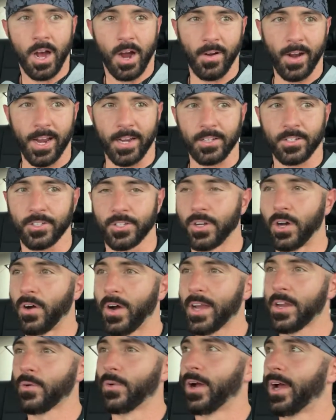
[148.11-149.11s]
All right,
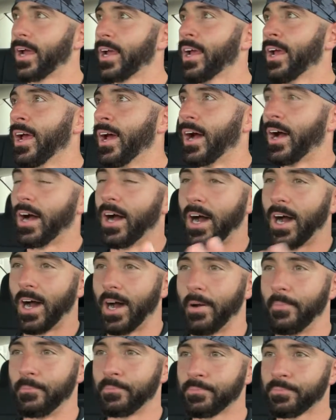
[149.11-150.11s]
so anyway,
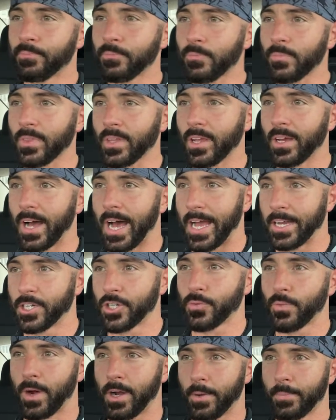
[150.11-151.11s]
I
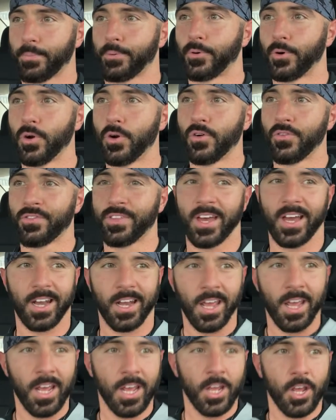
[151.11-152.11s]
just want to prove
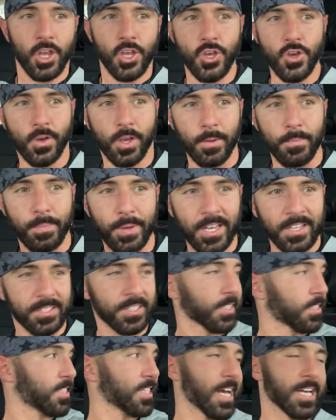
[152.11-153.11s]
that you can be
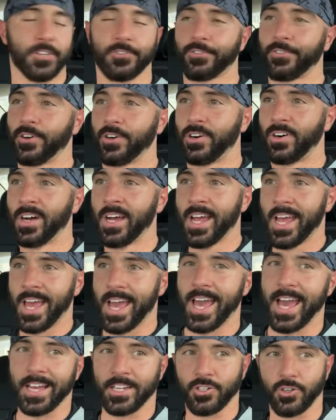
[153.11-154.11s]
successful
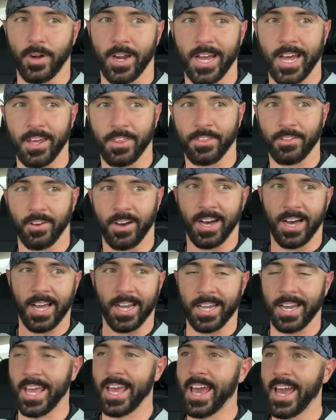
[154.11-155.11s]
at
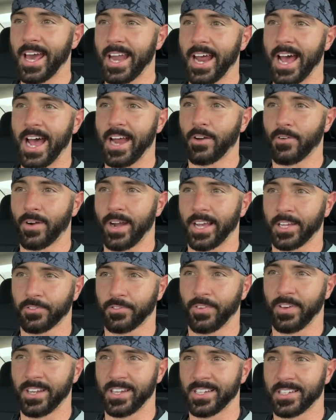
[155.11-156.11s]
triathlon, at Hyrox
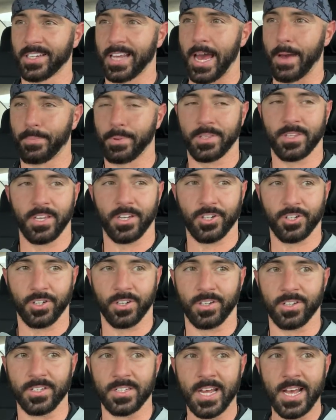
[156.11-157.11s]
fitness
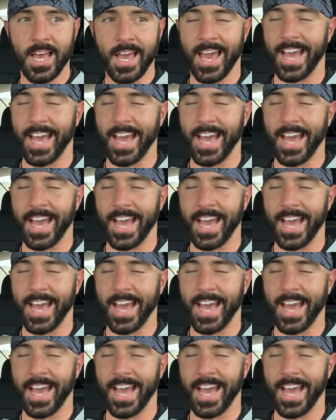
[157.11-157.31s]
competitions,